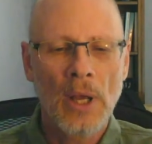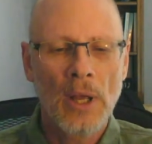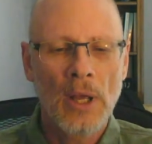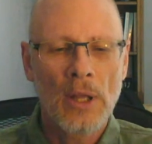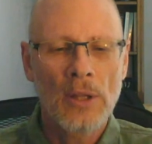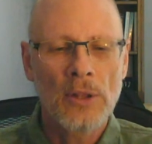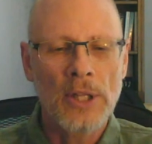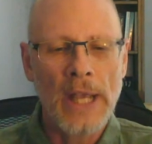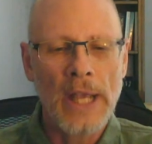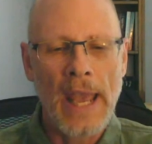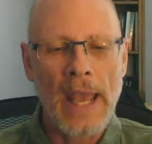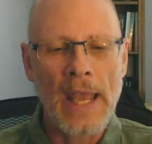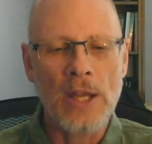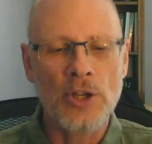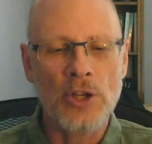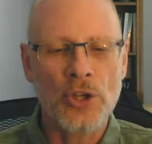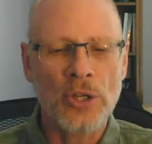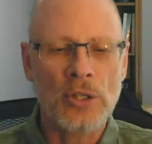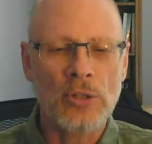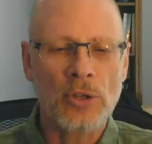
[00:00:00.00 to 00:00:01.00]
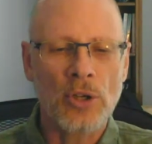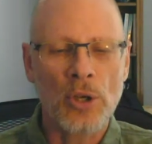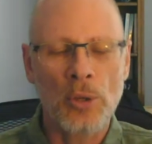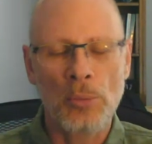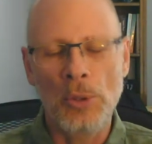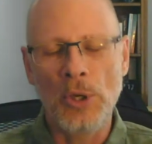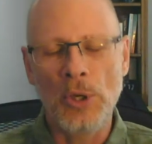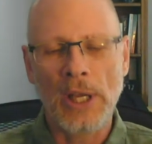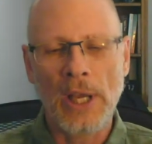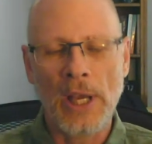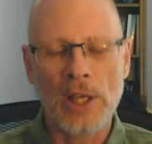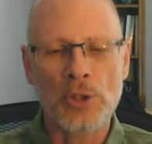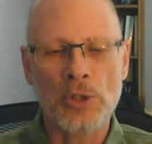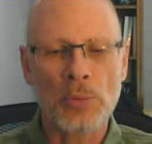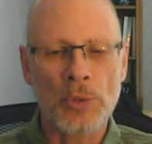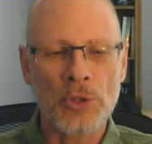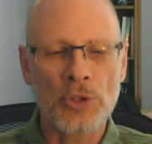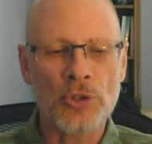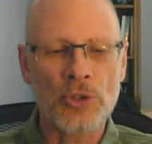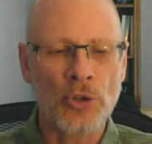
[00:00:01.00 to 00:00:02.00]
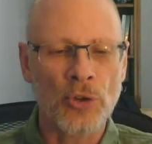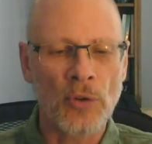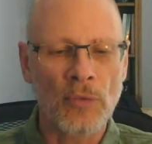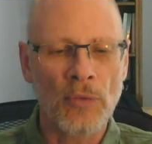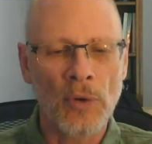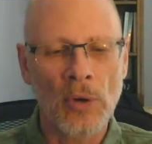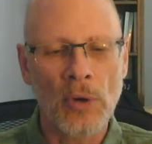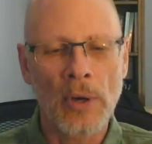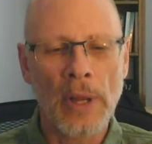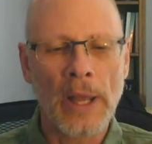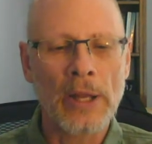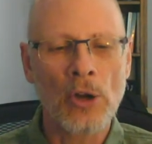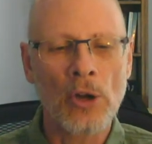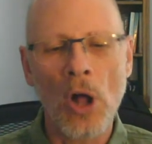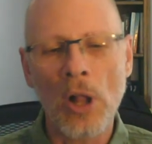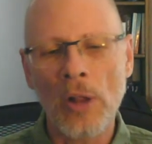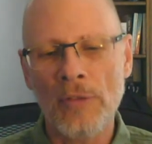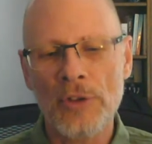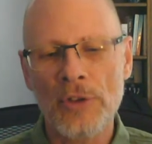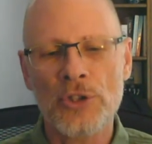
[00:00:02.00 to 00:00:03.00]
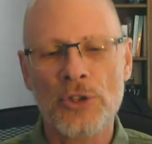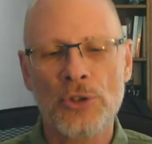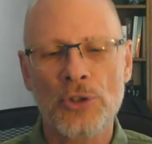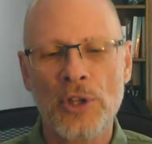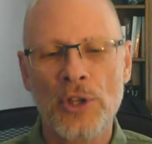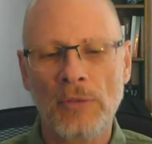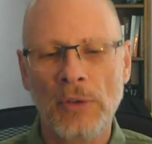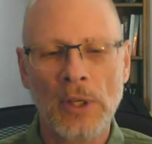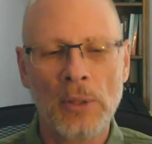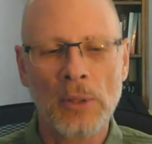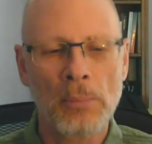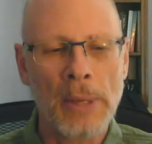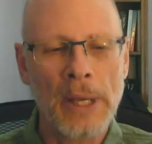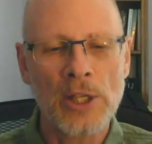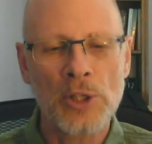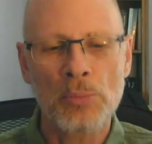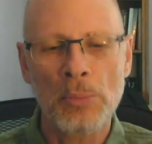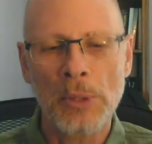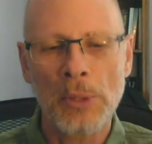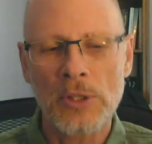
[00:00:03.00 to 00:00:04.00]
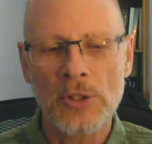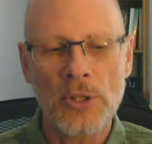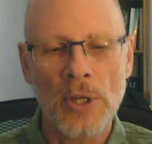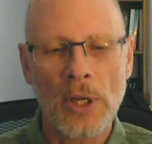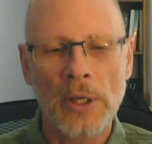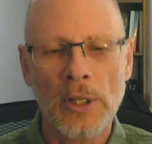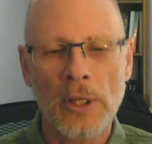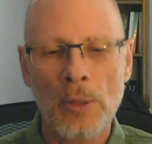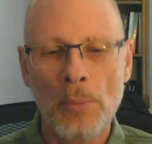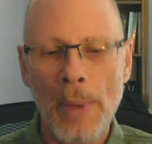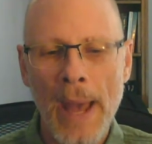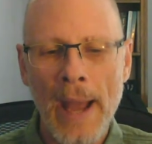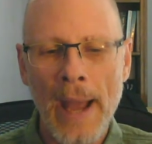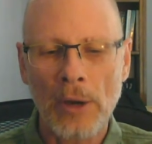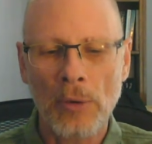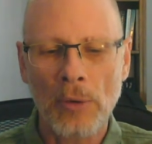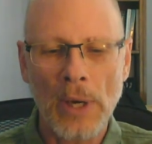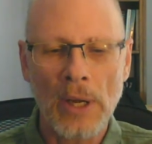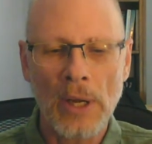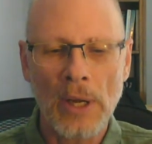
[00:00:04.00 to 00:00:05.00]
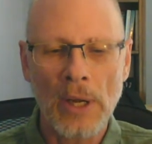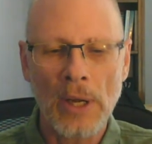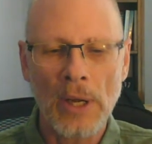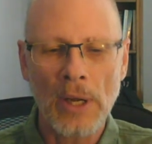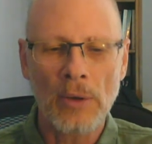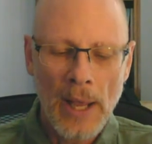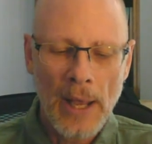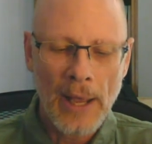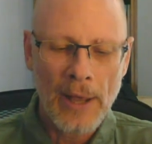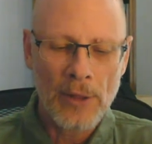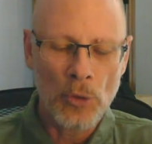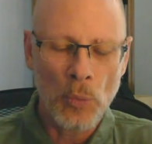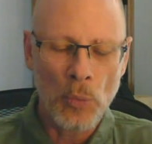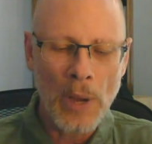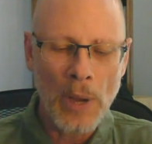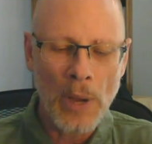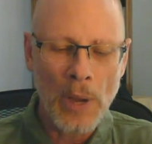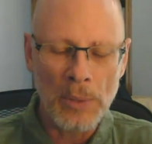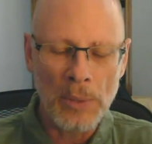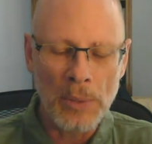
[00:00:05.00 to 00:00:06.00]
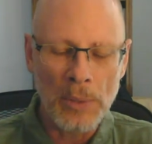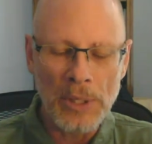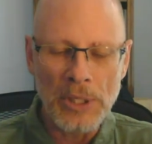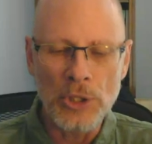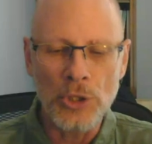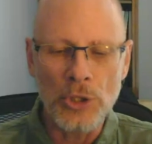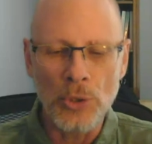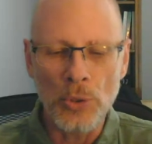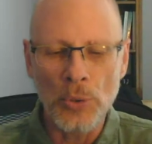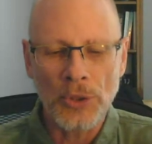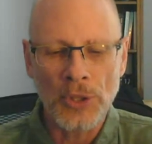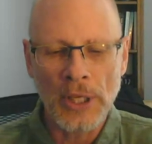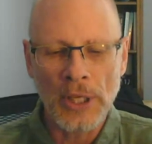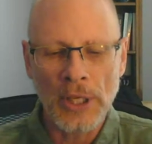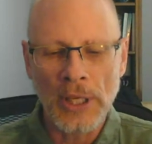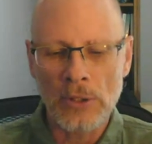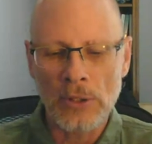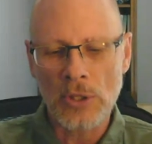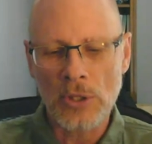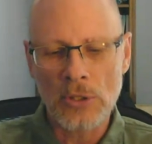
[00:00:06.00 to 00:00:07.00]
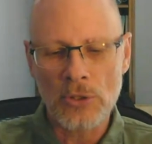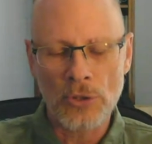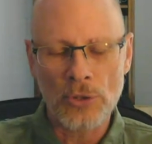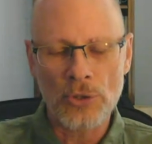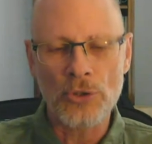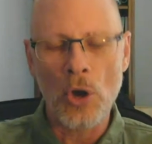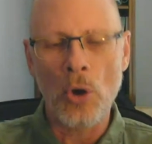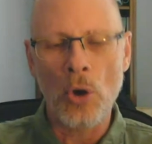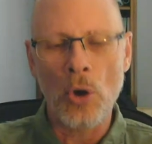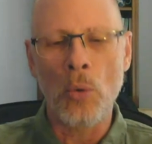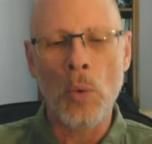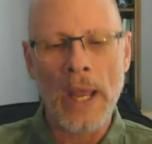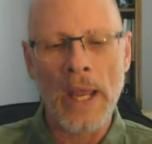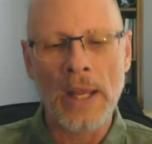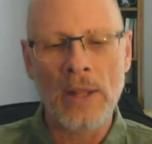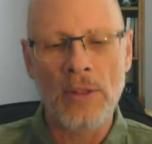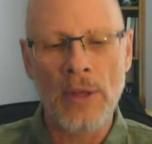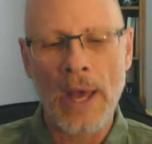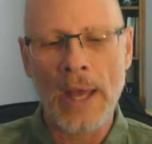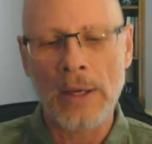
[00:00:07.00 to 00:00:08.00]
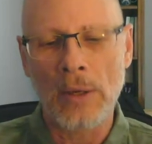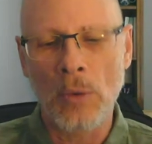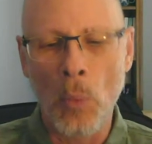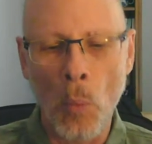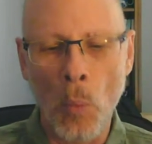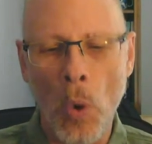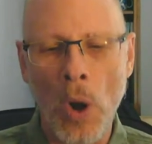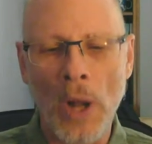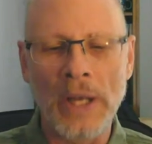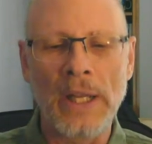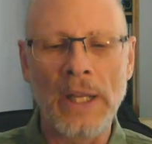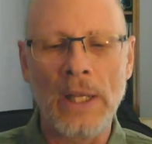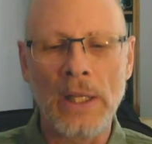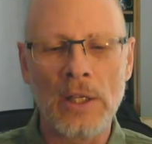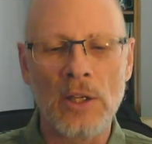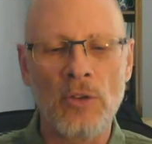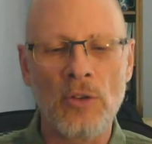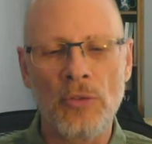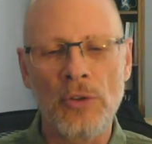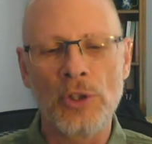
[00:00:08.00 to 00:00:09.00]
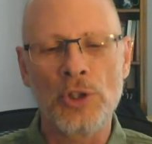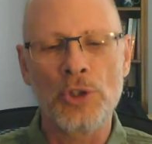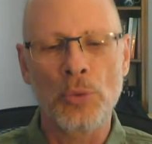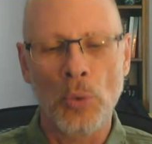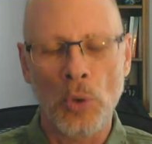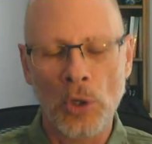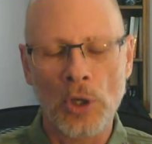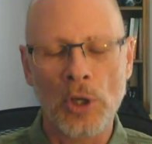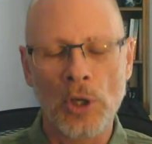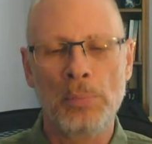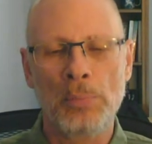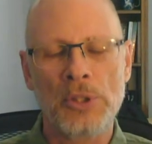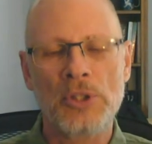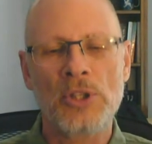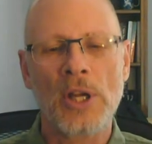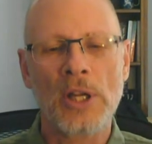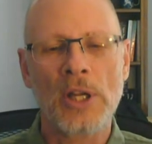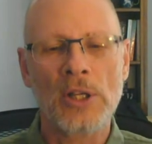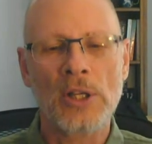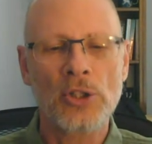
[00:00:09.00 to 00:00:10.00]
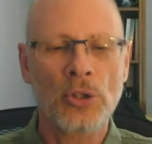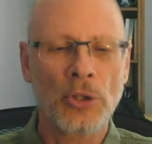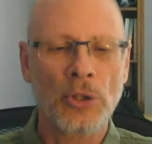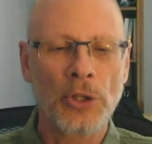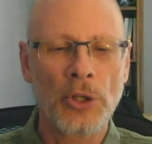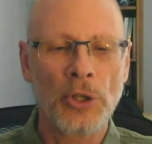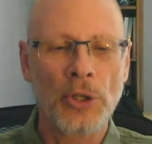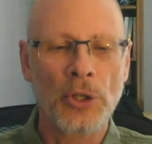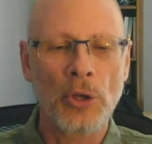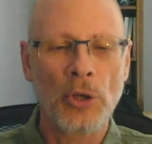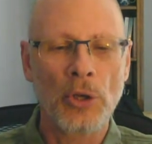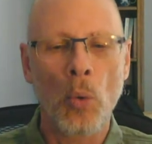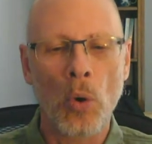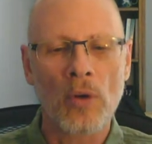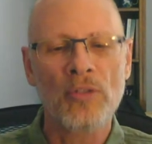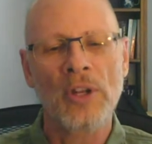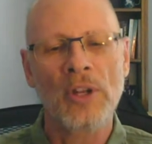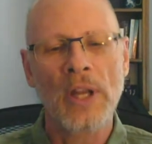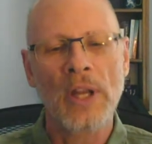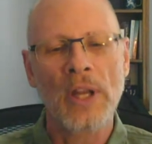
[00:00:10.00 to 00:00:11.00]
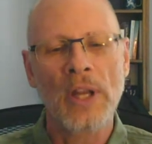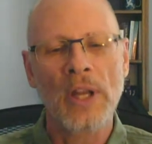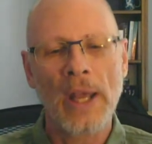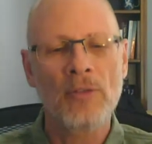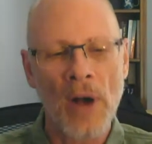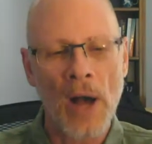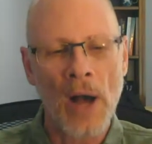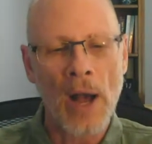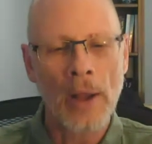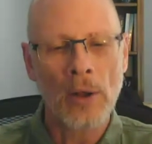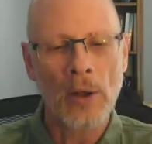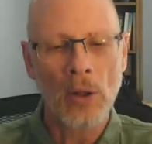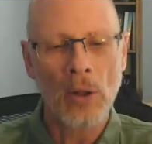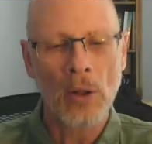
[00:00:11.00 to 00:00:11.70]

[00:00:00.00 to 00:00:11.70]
The agent communicates with the server, and all the certificate management is done in the background. And the way we do things is there's no way that one individual could potentially orphan a file.